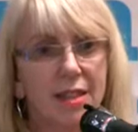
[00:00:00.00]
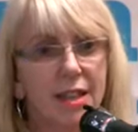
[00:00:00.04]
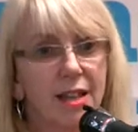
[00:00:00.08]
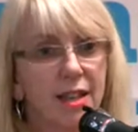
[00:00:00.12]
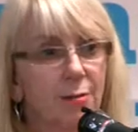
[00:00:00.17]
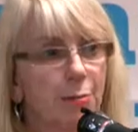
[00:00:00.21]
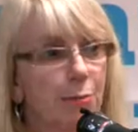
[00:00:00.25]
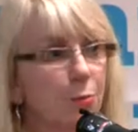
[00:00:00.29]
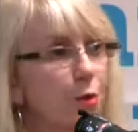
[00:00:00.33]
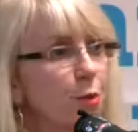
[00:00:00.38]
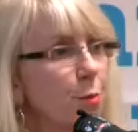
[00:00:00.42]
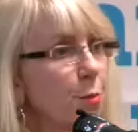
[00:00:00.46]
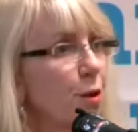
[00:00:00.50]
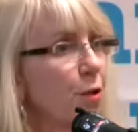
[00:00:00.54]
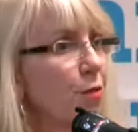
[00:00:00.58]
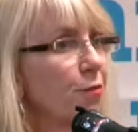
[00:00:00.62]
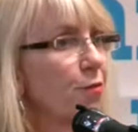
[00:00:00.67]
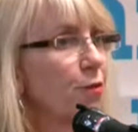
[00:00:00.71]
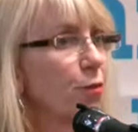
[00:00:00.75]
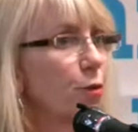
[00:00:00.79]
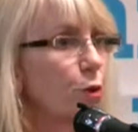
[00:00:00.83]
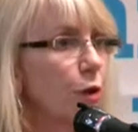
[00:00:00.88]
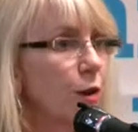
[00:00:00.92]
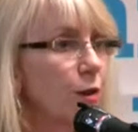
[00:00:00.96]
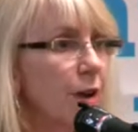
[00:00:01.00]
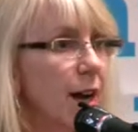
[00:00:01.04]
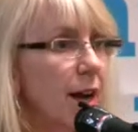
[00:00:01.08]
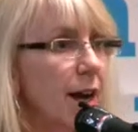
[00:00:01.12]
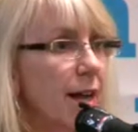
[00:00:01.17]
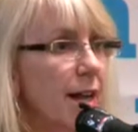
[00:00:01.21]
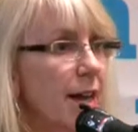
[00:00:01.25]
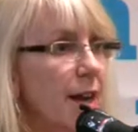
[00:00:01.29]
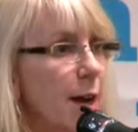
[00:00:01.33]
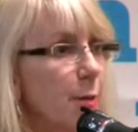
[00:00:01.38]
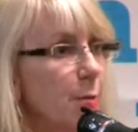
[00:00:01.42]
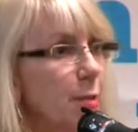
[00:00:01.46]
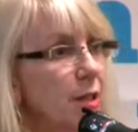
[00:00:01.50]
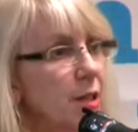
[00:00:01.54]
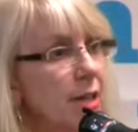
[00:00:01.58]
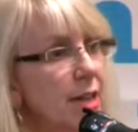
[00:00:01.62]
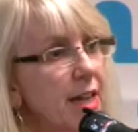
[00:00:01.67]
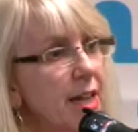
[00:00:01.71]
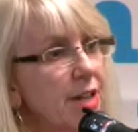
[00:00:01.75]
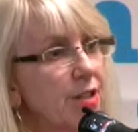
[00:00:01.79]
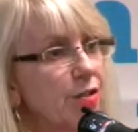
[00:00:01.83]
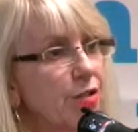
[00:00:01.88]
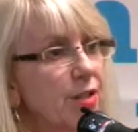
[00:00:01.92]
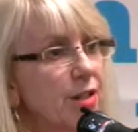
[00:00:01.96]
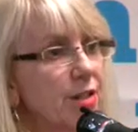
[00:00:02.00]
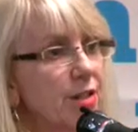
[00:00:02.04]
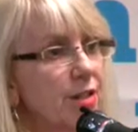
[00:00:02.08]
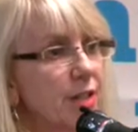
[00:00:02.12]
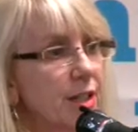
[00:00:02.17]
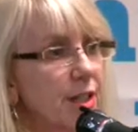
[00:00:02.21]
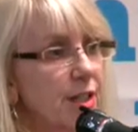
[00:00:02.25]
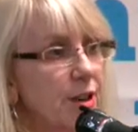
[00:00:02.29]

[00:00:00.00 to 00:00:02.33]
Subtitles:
that promote fluoride applications